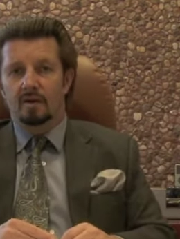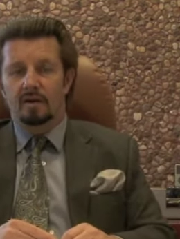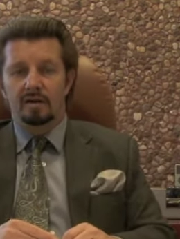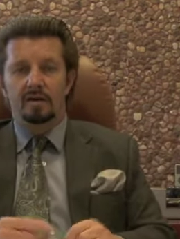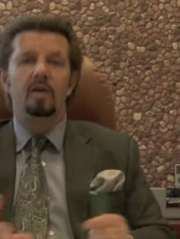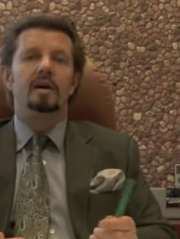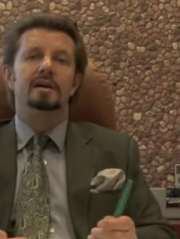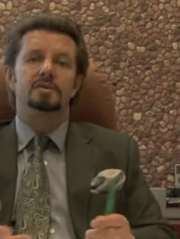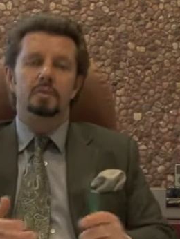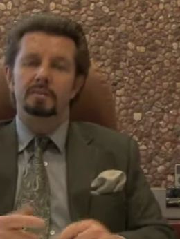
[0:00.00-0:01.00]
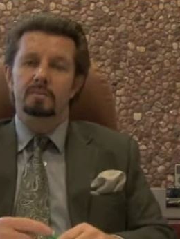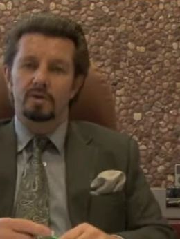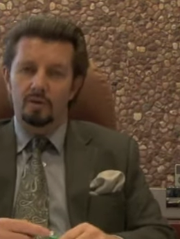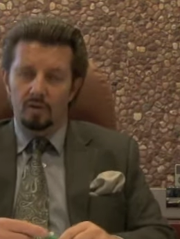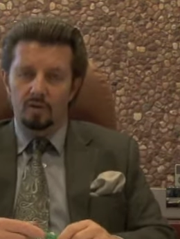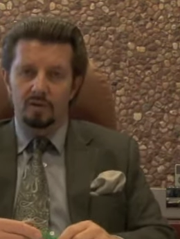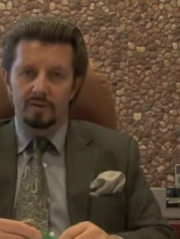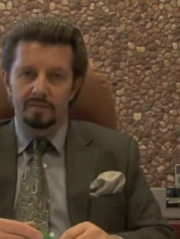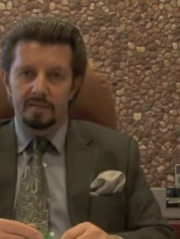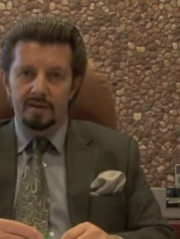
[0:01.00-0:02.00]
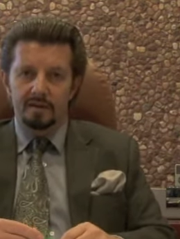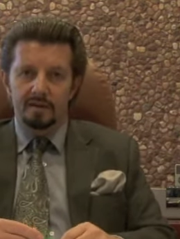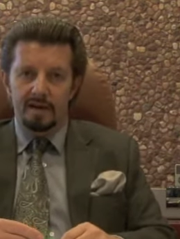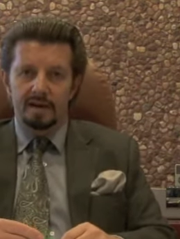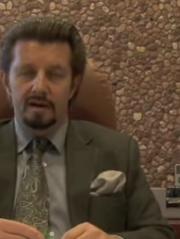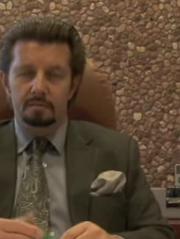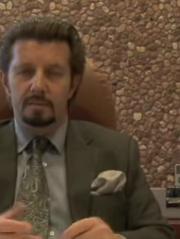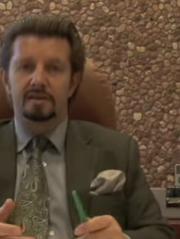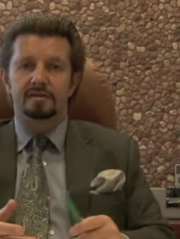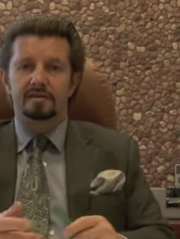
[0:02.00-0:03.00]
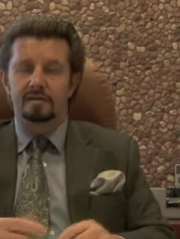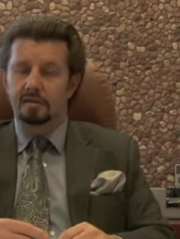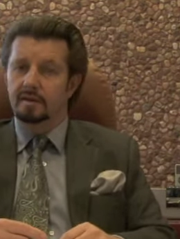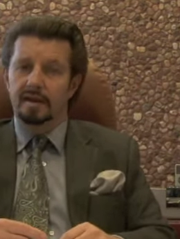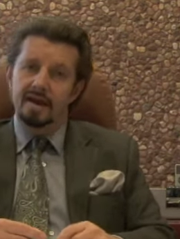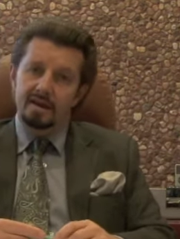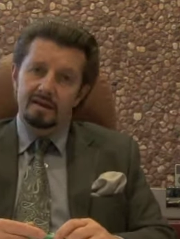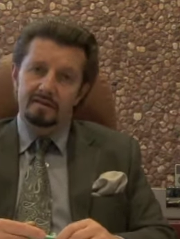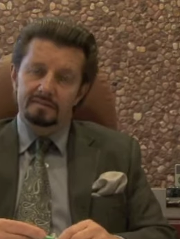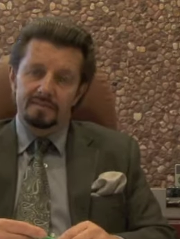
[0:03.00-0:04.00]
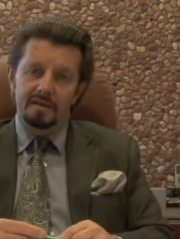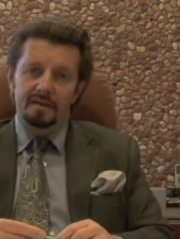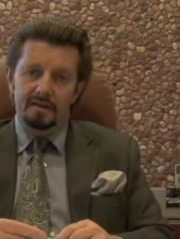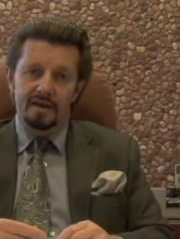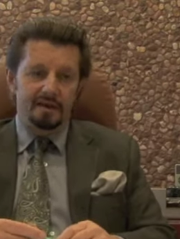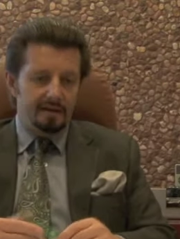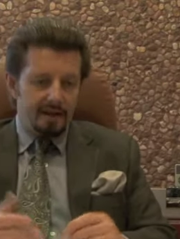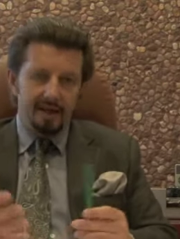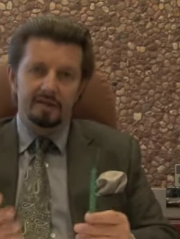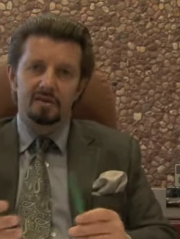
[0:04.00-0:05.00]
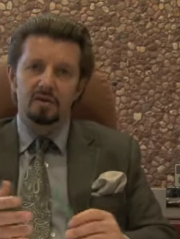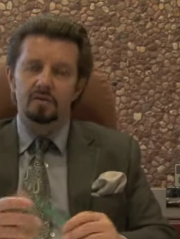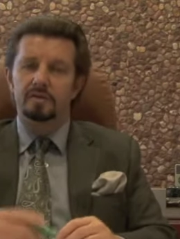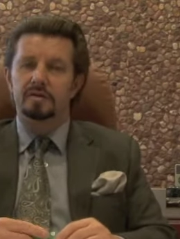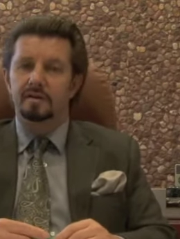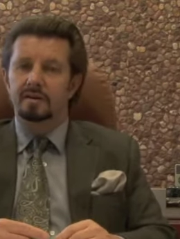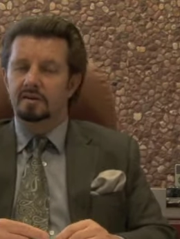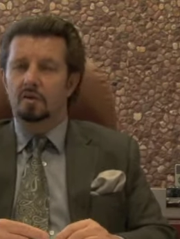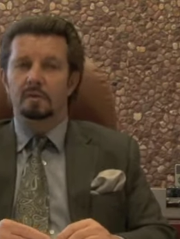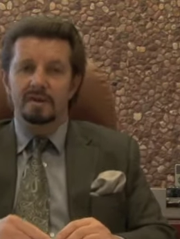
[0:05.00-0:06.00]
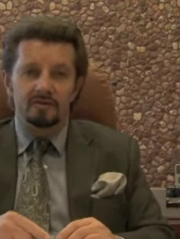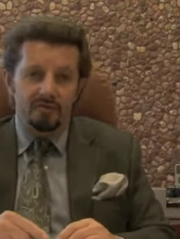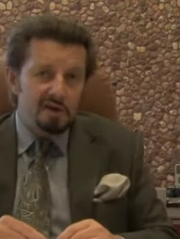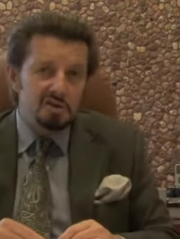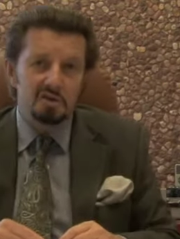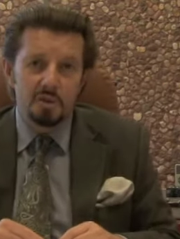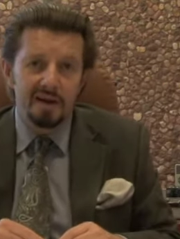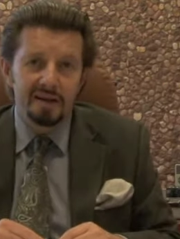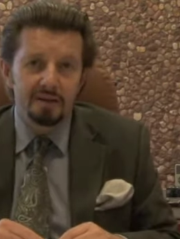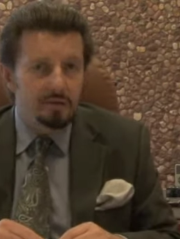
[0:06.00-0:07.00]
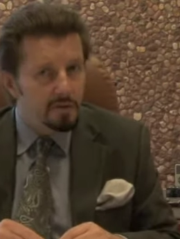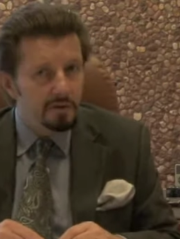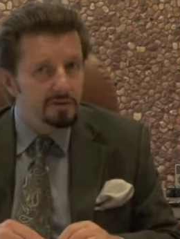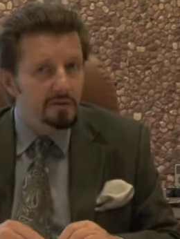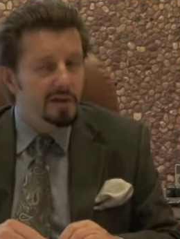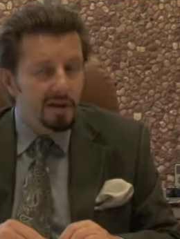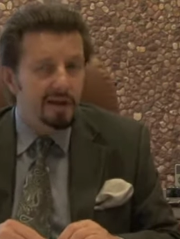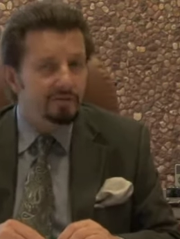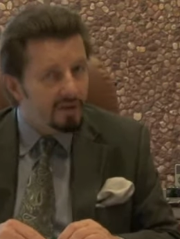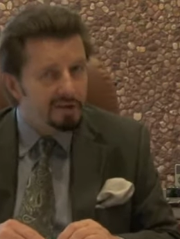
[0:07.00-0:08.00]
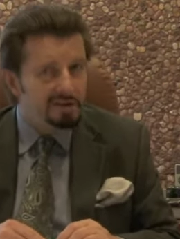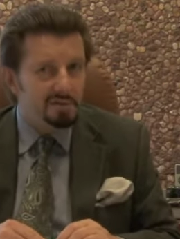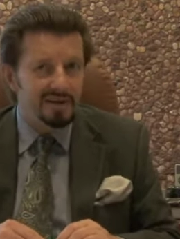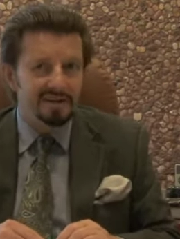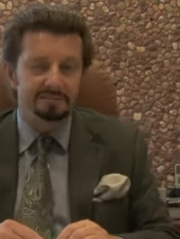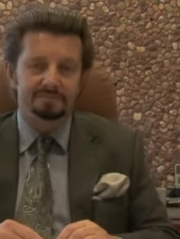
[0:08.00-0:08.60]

our large Wigmore Hall that abuts the lake, that hangs over. It's all been feng shuied for those of you that like feng shui.